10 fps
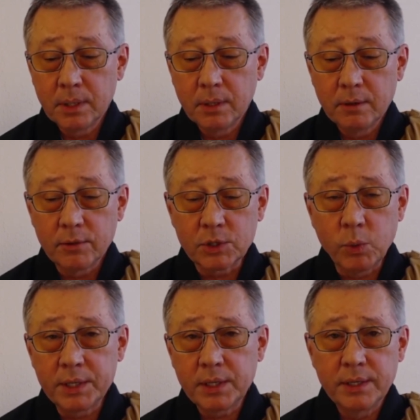For
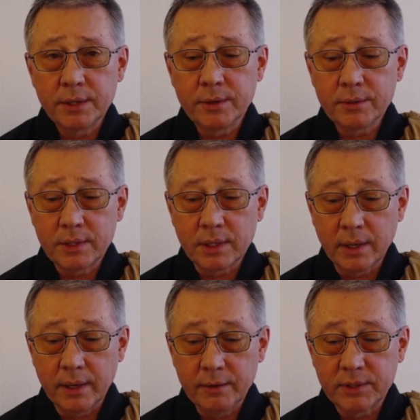20 years I
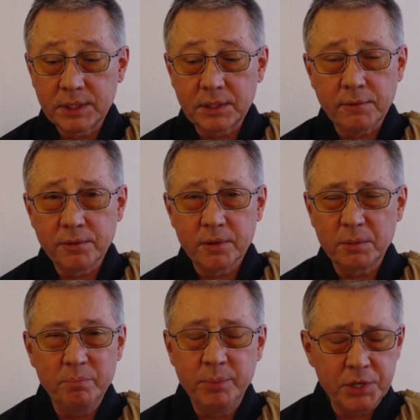have suffered
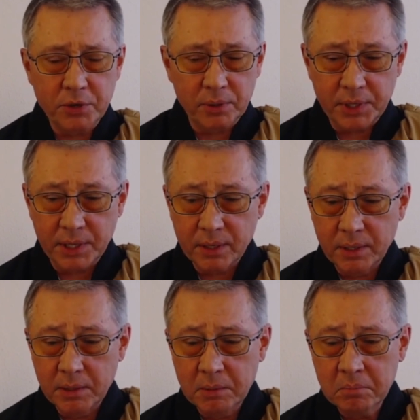bitterly.
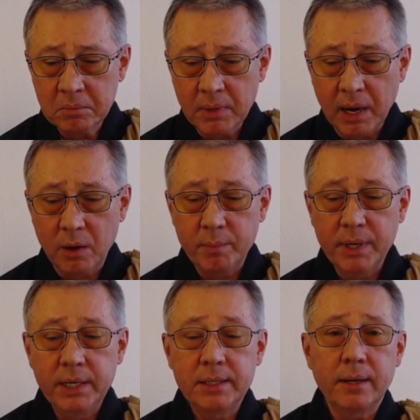How
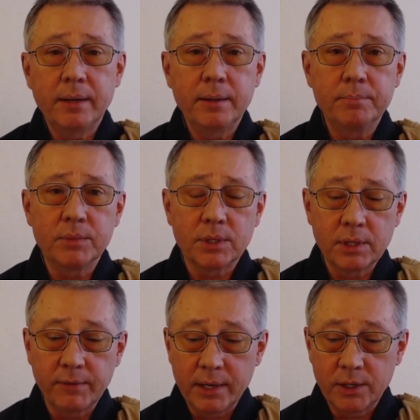many times have
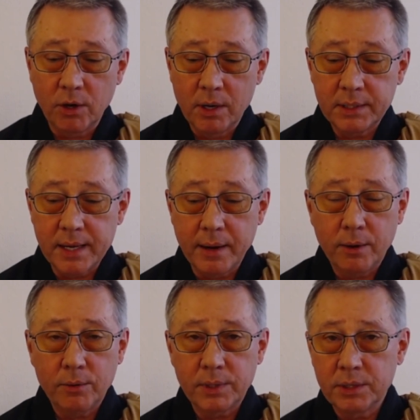I gone
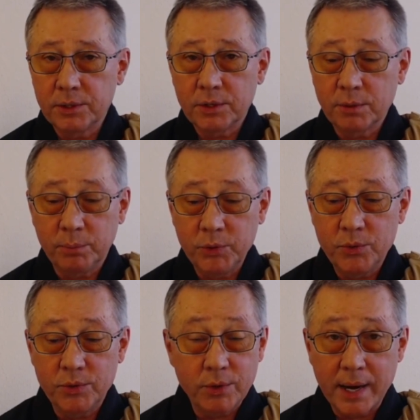down into the blue
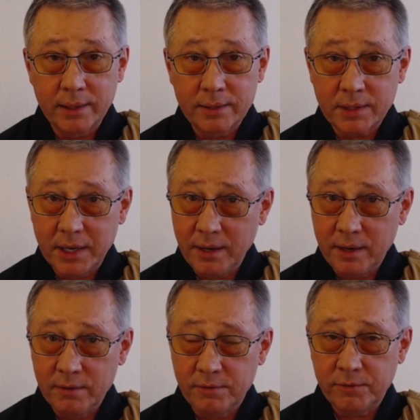dragon's
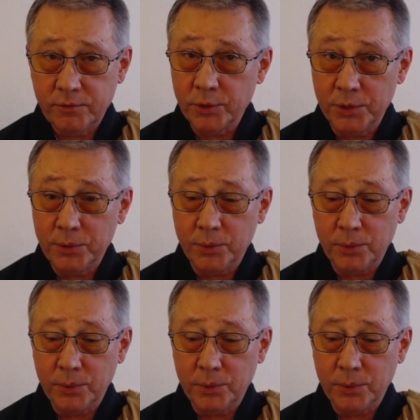cave for you?